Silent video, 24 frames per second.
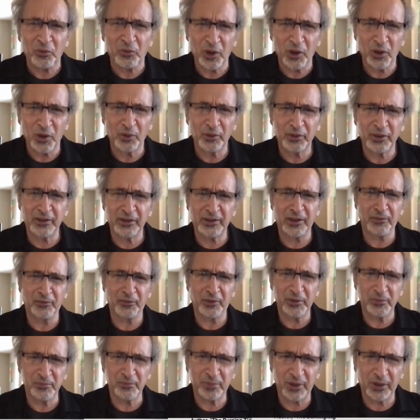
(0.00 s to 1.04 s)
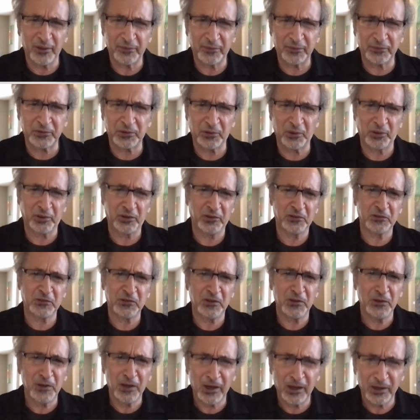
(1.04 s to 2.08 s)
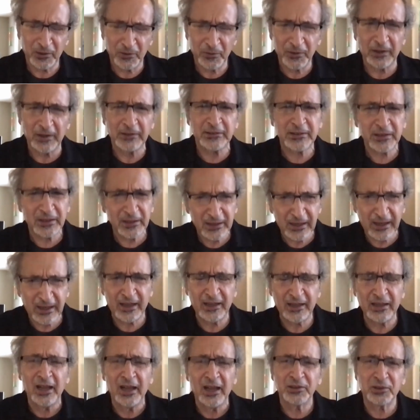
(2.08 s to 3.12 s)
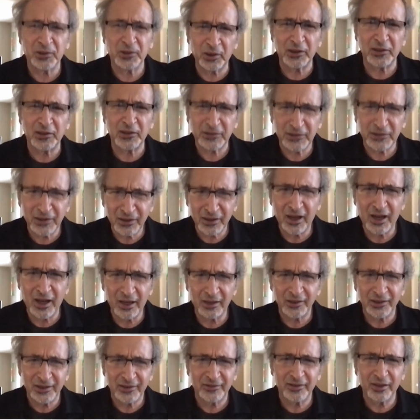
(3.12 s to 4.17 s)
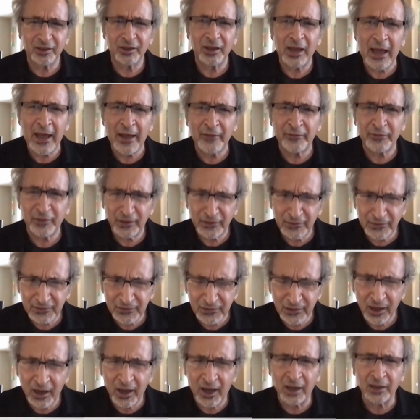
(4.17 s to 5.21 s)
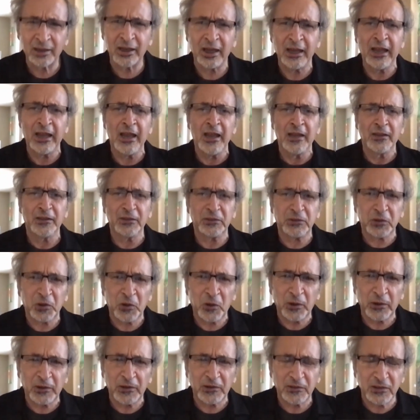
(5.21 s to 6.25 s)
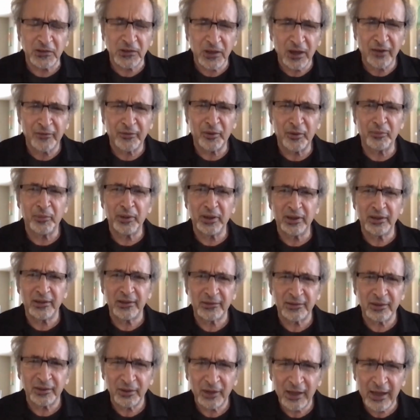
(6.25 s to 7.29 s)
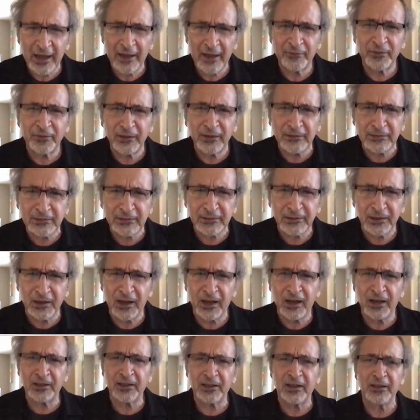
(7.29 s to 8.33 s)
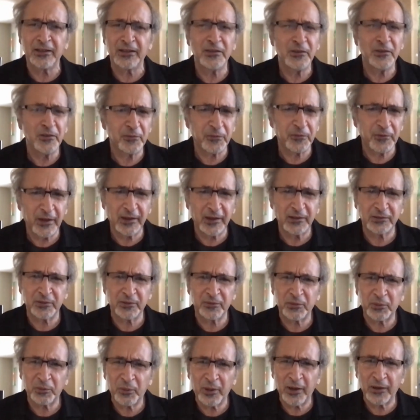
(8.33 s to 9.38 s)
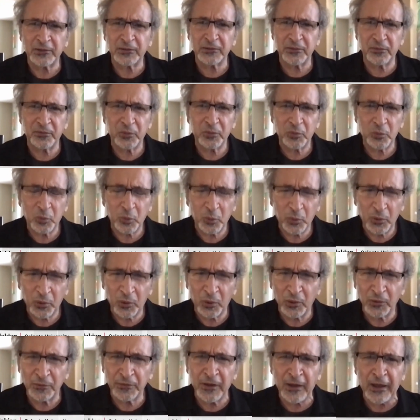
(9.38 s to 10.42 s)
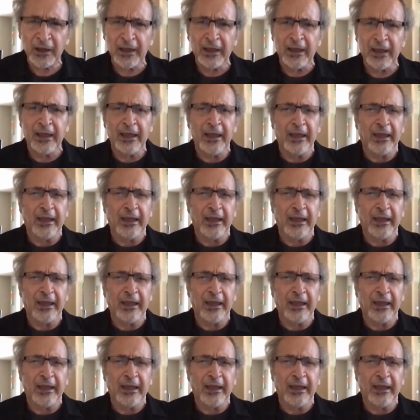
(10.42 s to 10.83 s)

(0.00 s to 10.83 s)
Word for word: eroded and rebuffed Turkish denial that today Turkish denial is a laughingstock. The Turkish government is a laughingstock in the face of the rest of the world.